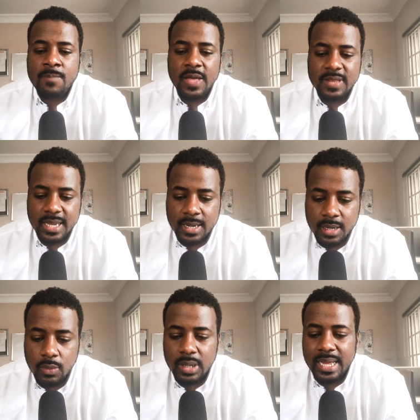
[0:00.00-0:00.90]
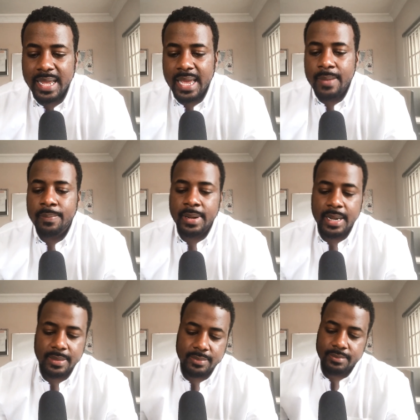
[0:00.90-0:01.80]
I think they could have won that game,
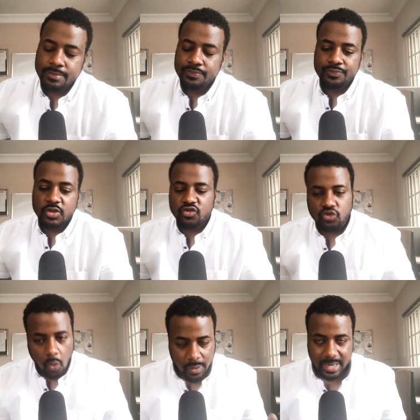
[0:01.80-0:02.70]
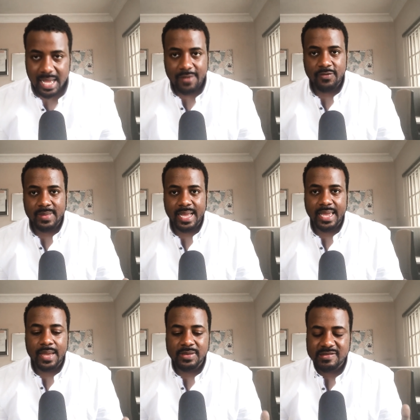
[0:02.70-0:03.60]
but the storyline from that
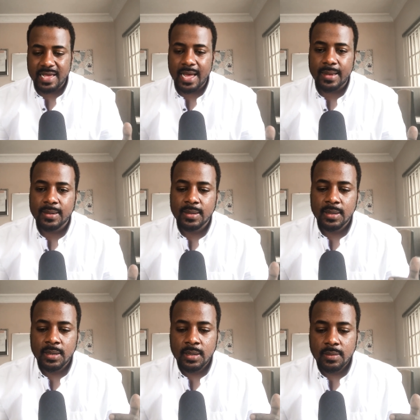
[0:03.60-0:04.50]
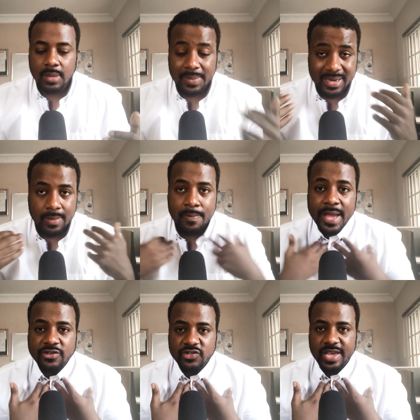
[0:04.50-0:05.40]
game is that, I mean, the
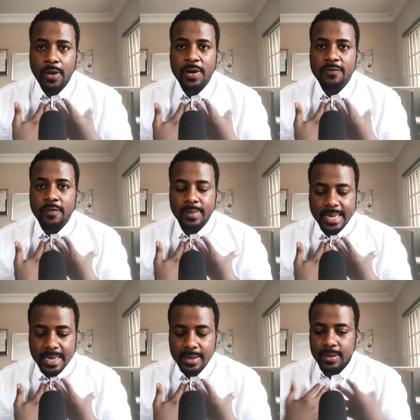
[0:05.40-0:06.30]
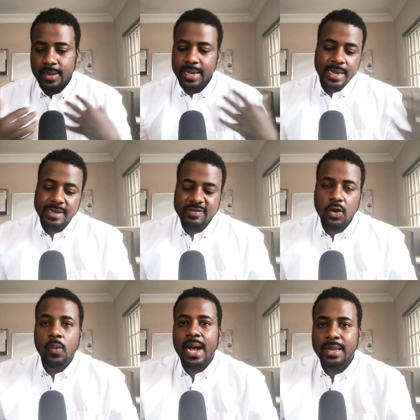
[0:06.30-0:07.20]
major takeaway for me is
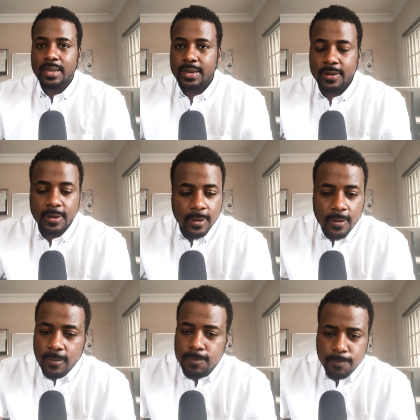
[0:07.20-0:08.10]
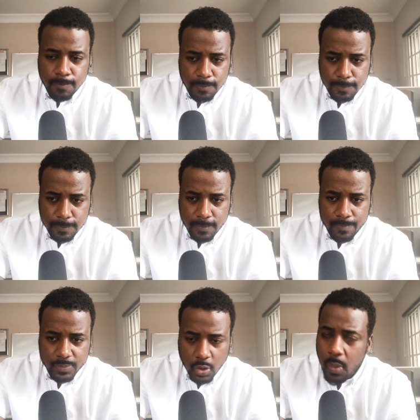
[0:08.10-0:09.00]
Kawhi Leonard.
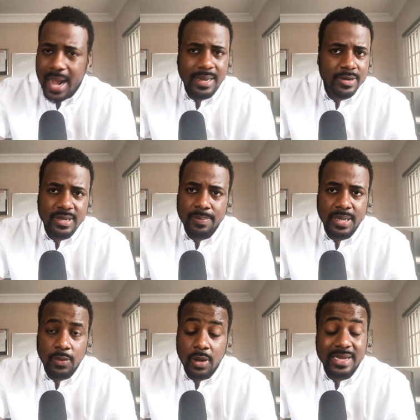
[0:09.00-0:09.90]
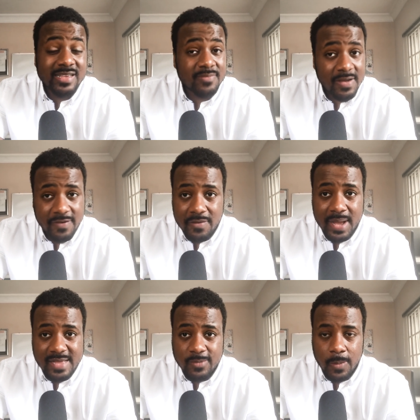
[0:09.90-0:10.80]
Kawhi Leonard didn't play well. He is my favorite
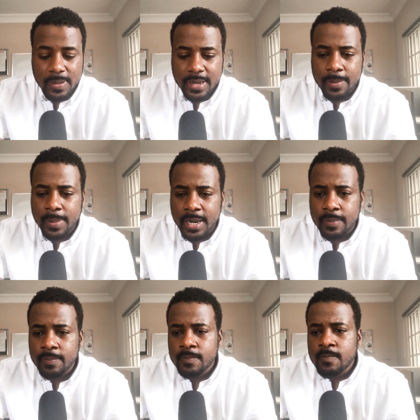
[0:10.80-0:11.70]
basketball player, but